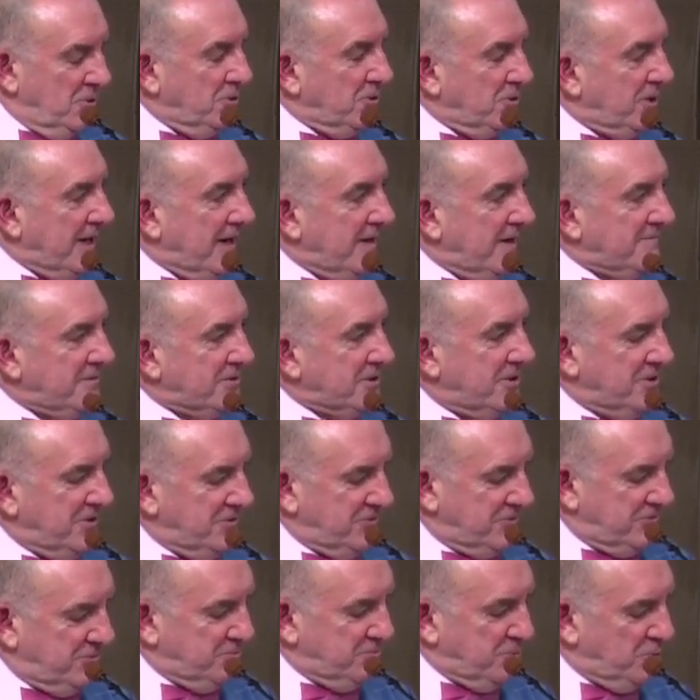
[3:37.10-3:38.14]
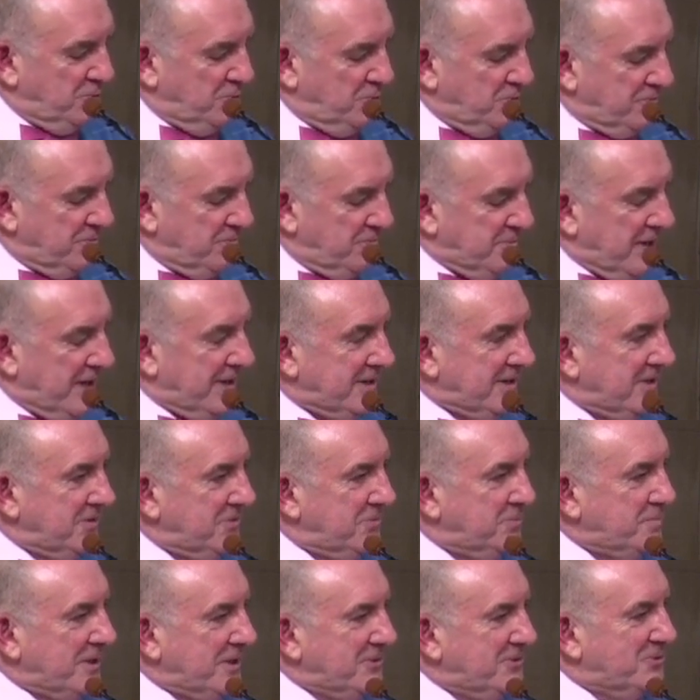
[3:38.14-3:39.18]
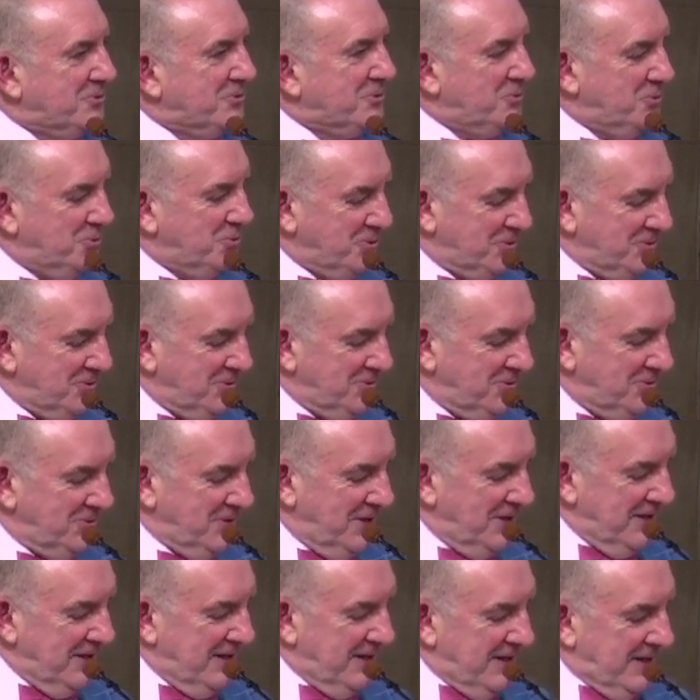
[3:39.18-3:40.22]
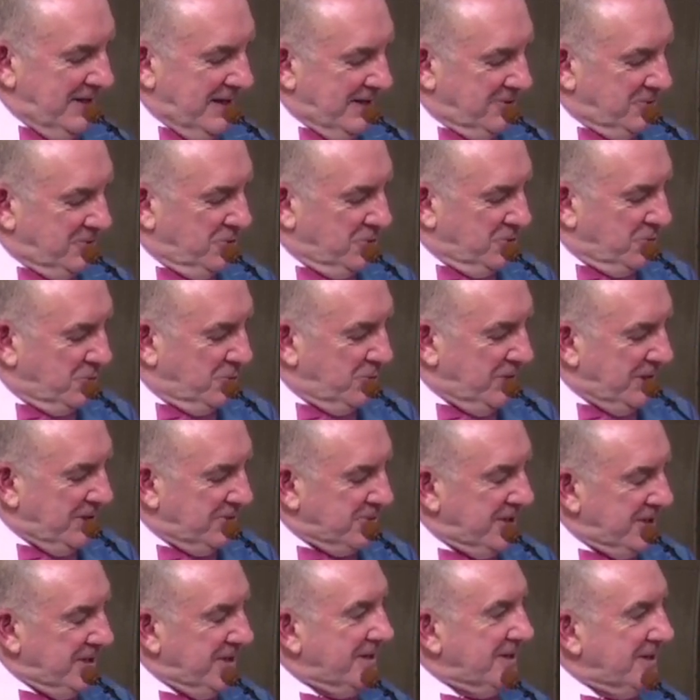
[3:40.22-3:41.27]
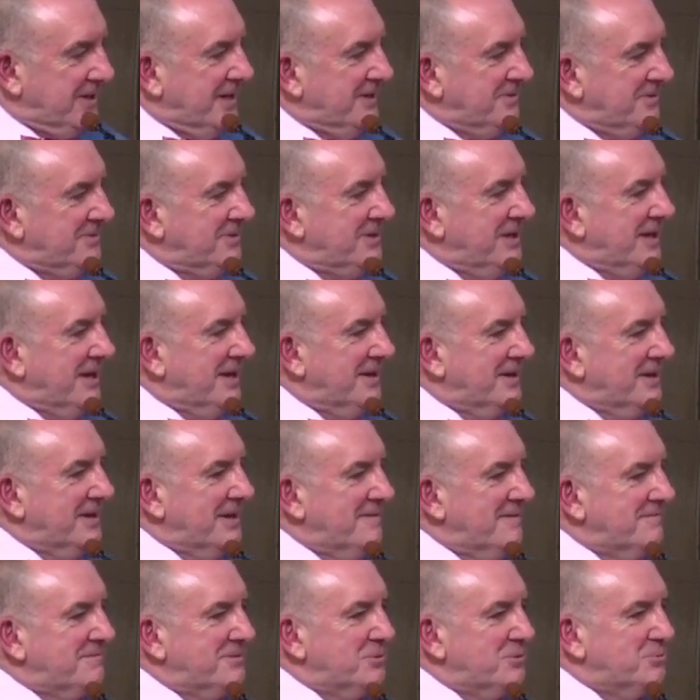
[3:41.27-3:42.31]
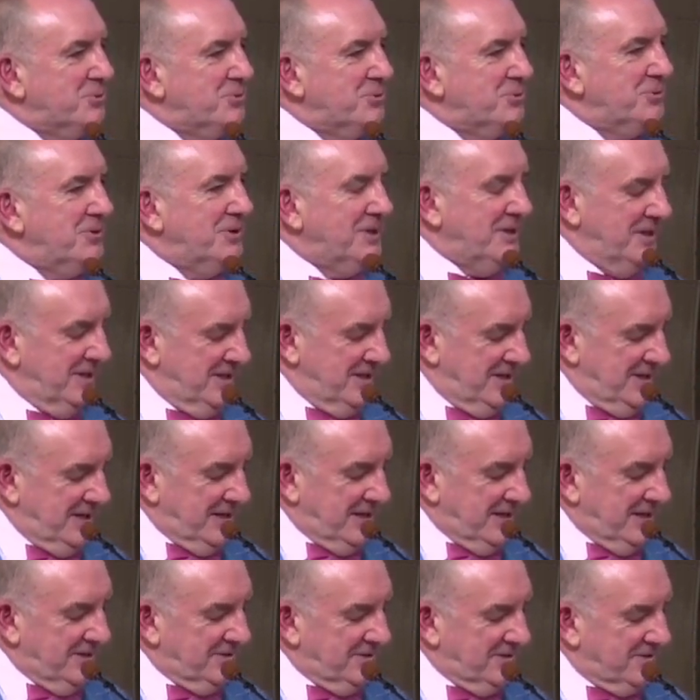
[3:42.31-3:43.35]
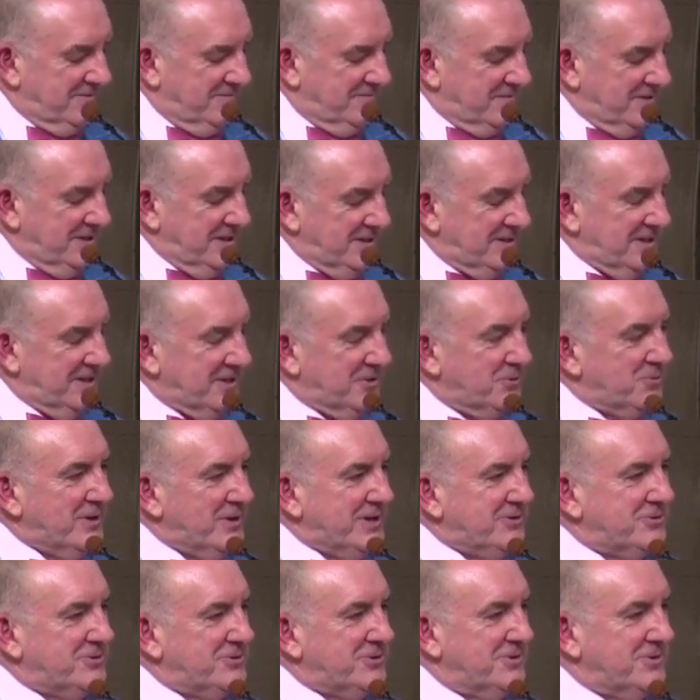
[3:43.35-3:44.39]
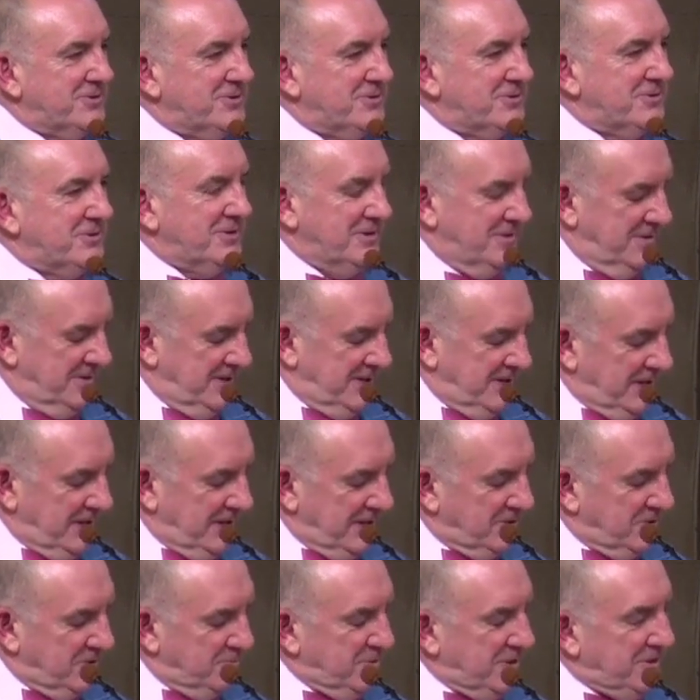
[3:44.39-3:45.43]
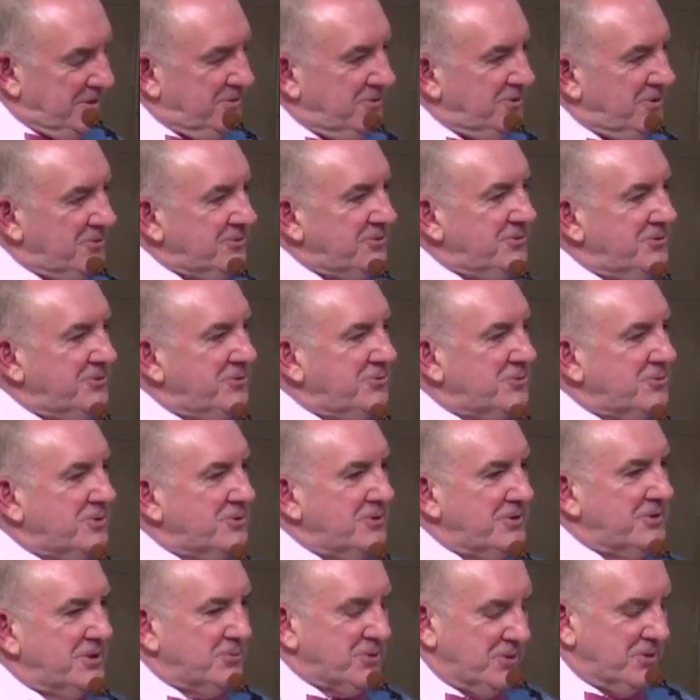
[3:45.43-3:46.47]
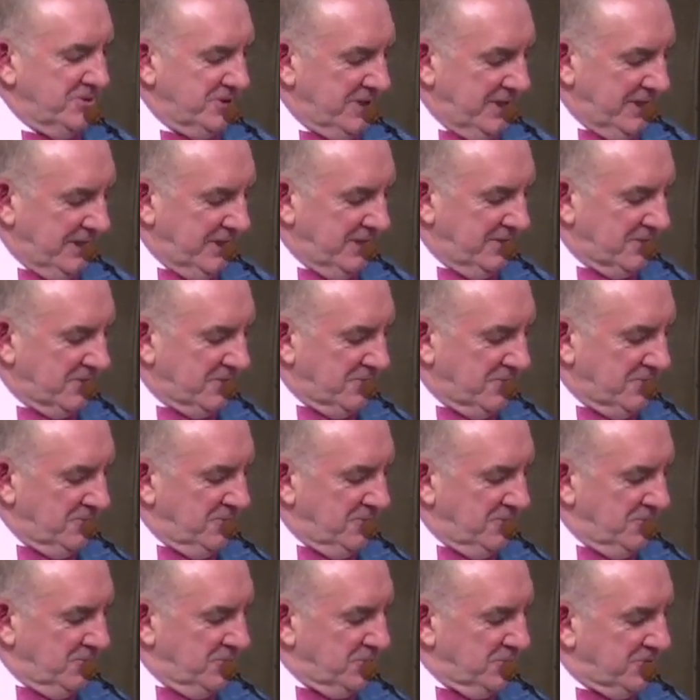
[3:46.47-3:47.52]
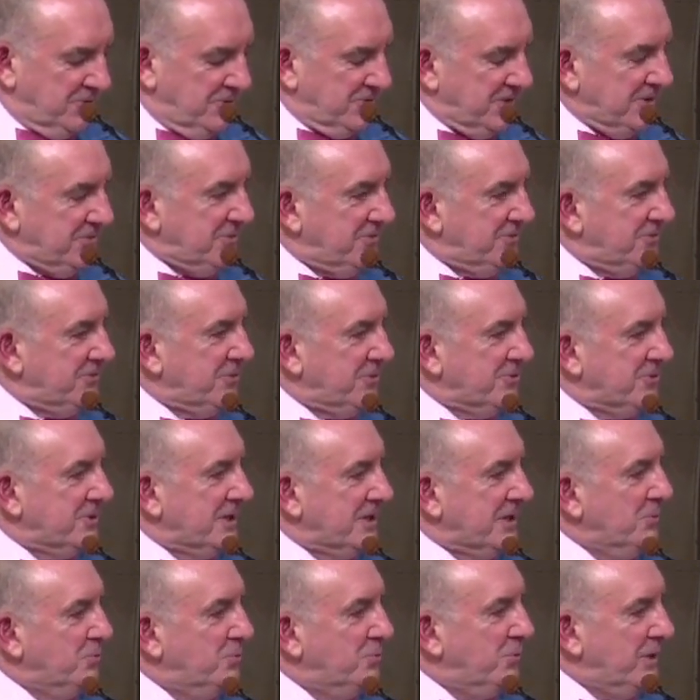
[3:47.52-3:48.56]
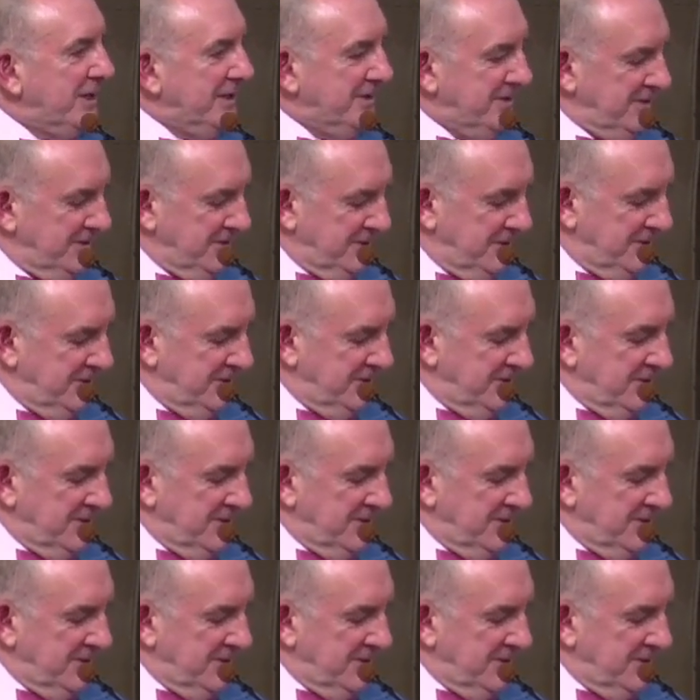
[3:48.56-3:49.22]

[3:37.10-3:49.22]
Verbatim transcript: who galvanise support from unexpected quarters, and who query and ask the uncomfortable, inconvenient questions in a bid not to stroke their own ego or to necessarily win,